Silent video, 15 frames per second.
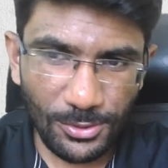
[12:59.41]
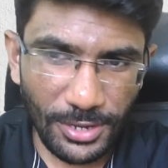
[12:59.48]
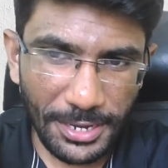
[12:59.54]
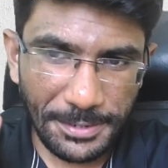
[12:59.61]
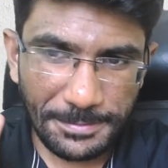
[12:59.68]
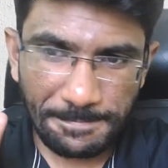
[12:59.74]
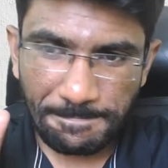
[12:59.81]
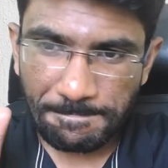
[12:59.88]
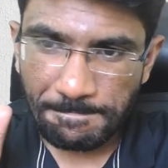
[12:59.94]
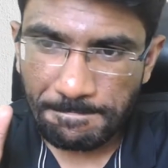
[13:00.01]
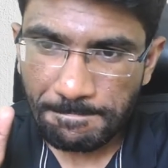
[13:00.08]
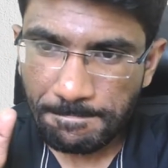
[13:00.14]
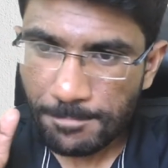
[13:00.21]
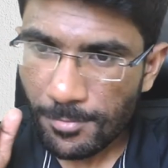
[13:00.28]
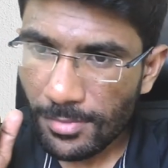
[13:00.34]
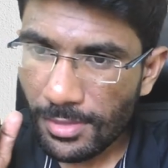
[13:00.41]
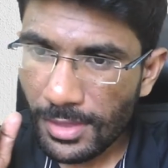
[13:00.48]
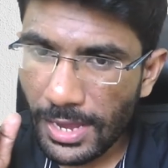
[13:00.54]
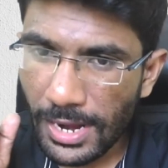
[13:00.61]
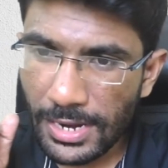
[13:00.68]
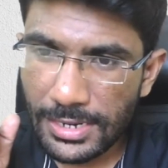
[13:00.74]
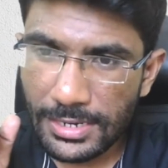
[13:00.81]
Okay,
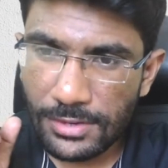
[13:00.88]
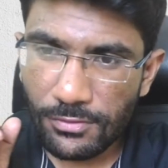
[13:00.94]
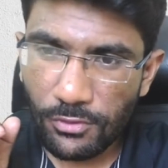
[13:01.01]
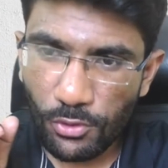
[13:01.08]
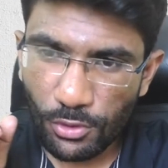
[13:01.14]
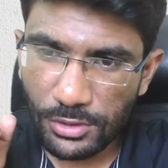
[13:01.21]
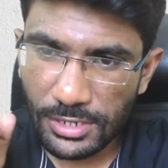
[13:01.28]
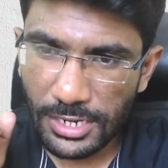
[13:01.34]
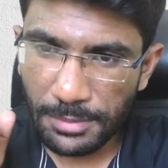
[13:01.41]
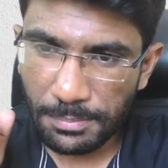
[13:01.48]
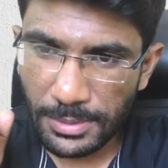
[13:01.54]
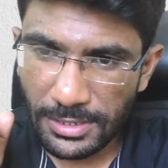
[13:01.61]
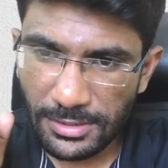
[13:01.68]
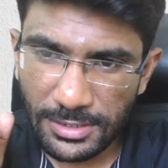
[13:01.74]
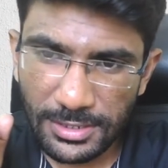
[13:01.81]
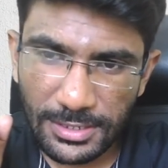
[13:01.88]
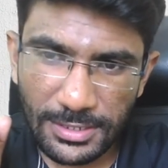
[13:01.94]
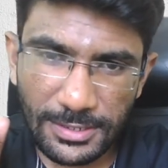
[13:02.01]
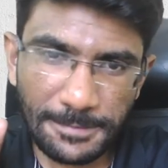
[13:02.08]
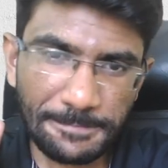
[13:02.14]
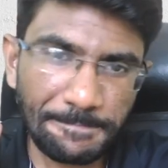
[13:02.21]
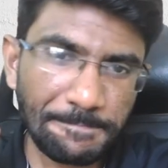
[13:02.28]
and the fourth tip
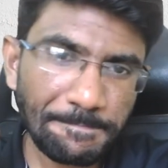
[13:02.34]
is